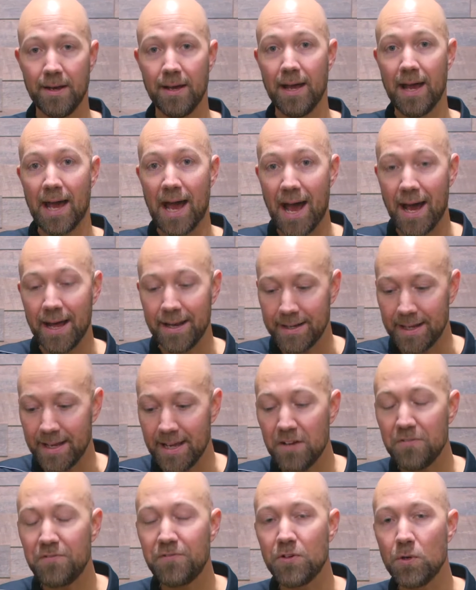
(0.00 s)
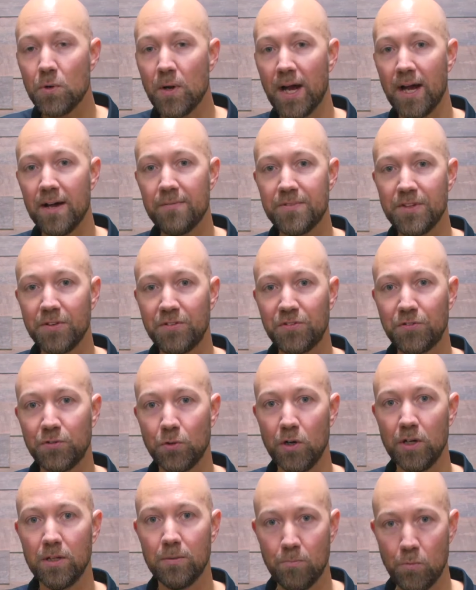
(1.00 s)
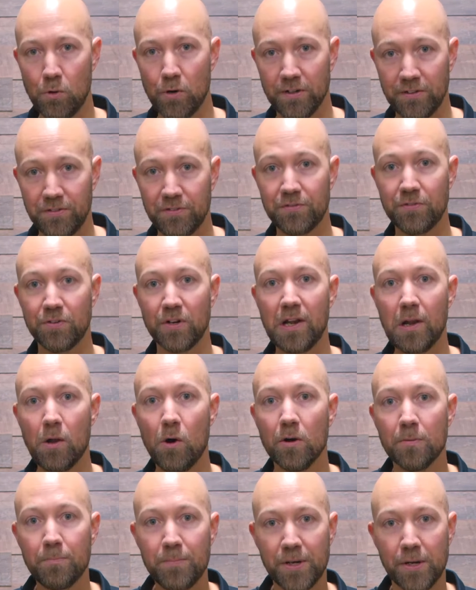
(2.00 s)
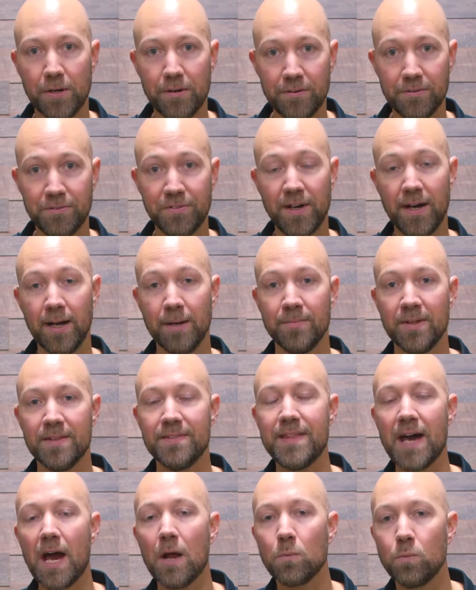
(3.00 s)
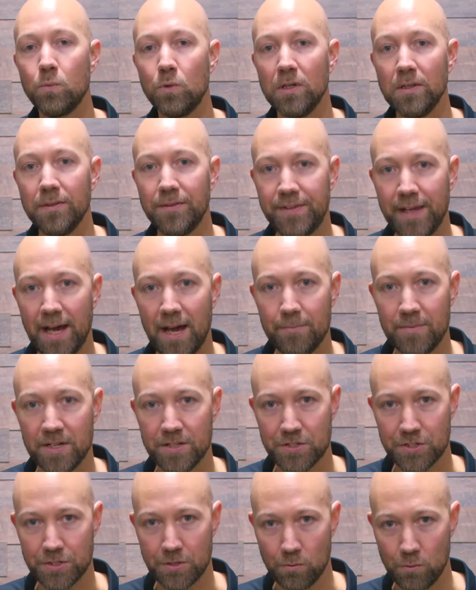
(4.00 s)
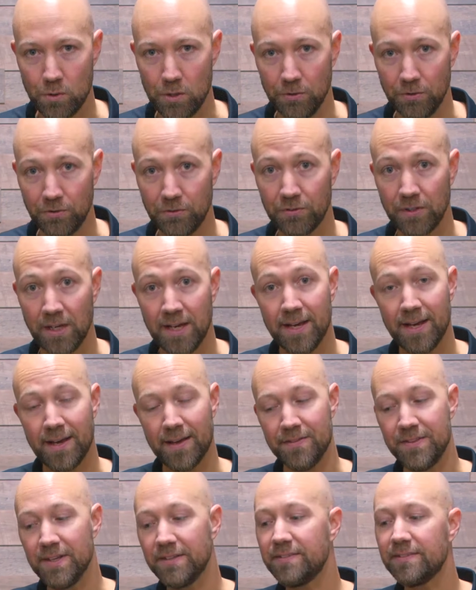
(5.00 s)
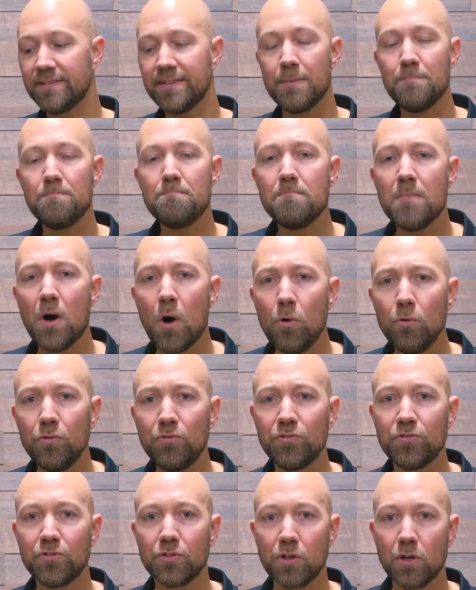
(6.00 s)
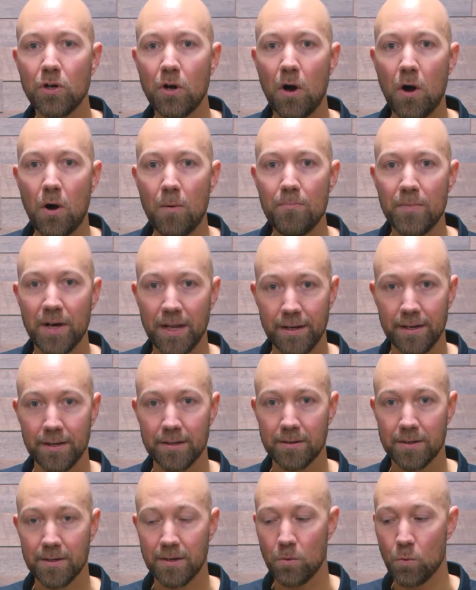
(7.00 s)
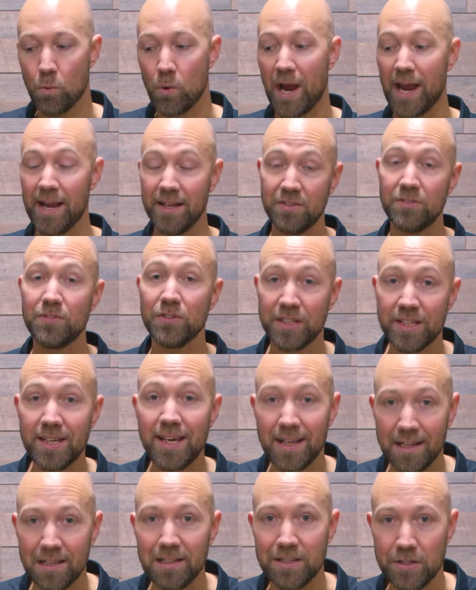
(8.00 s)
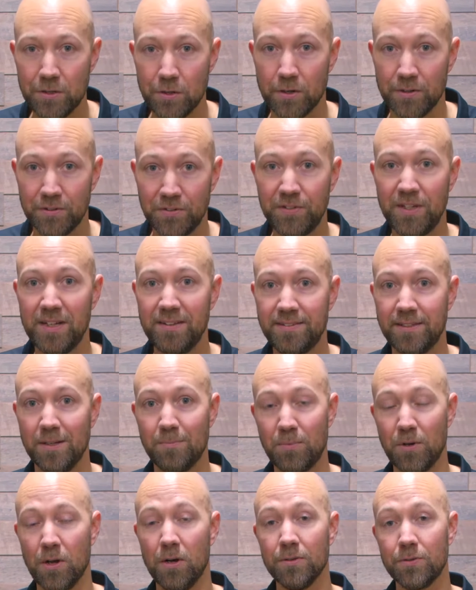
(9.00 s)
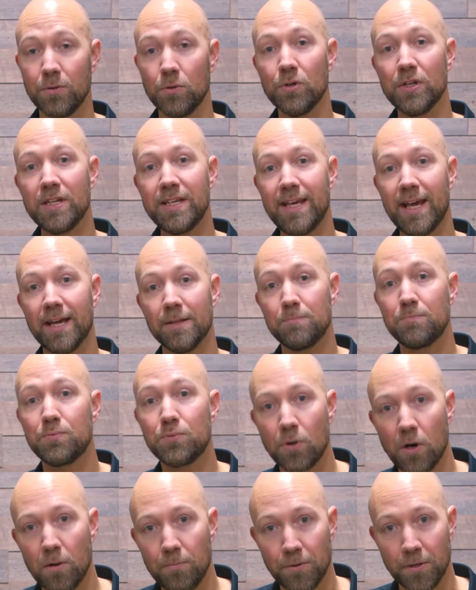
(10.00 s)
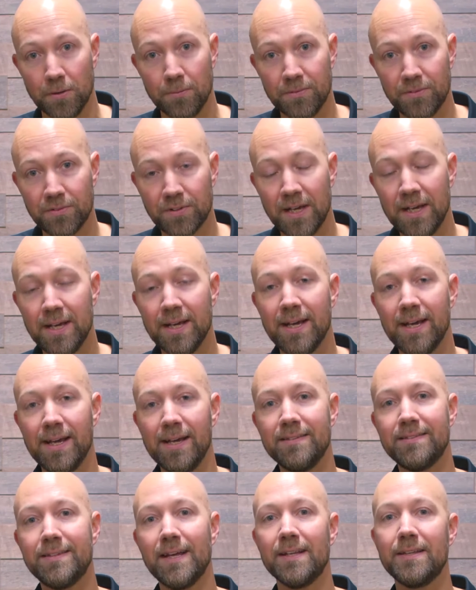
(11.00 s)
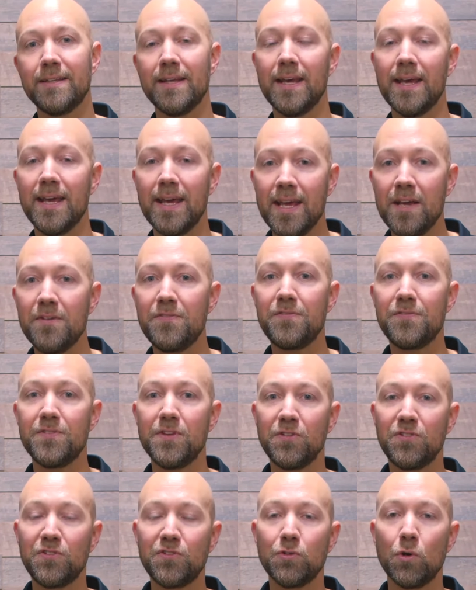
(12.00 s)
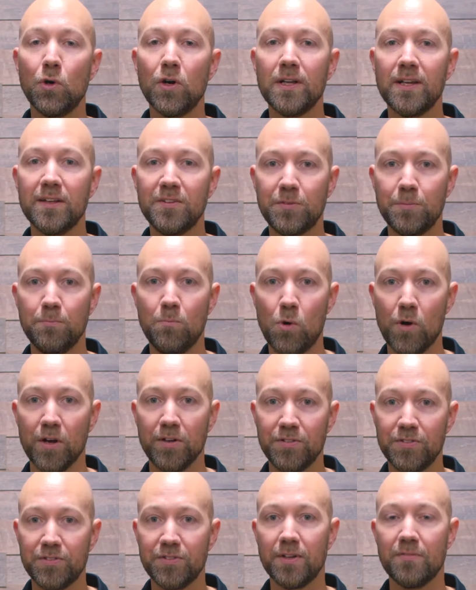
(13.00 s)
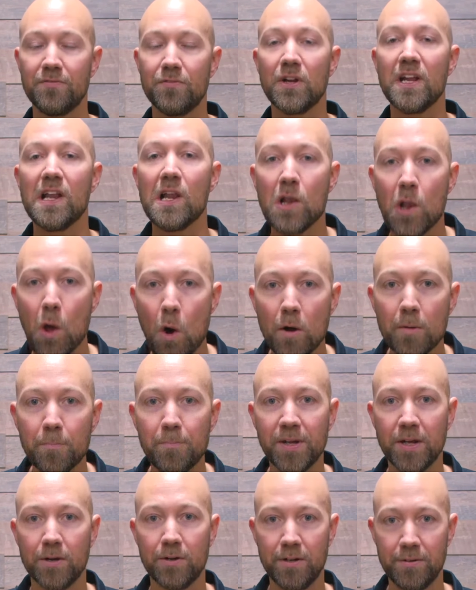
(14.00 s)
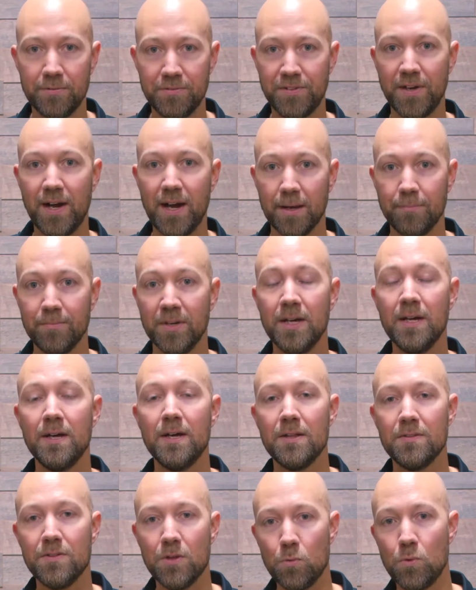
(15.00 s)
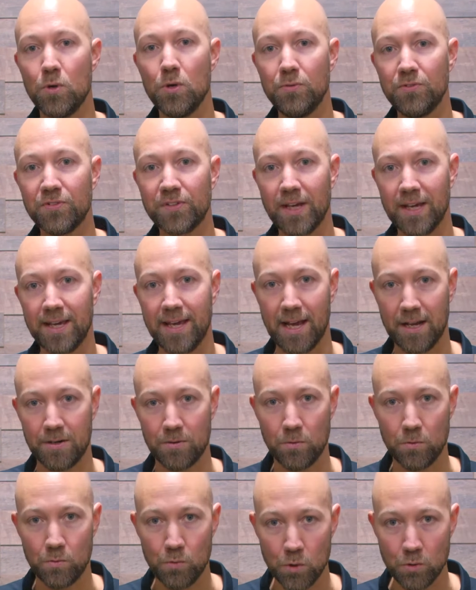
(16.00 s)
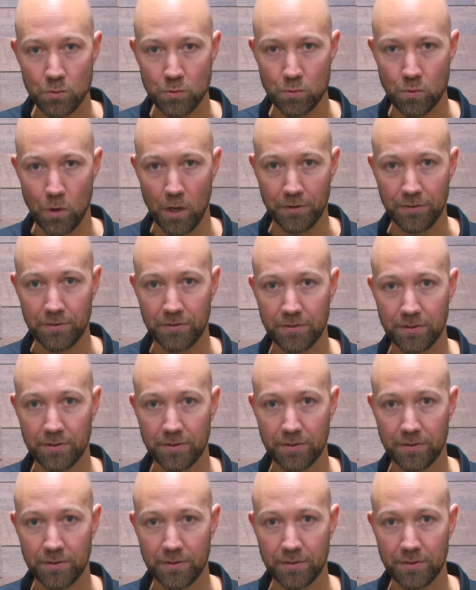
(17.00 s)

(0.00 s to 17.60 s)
And if you have the soil moist for a long period of time, that will damage the roots. And this is the most common way to kill your CC plant or get problems, is that if the soil is moist for a long period of time, the roots can get root rot.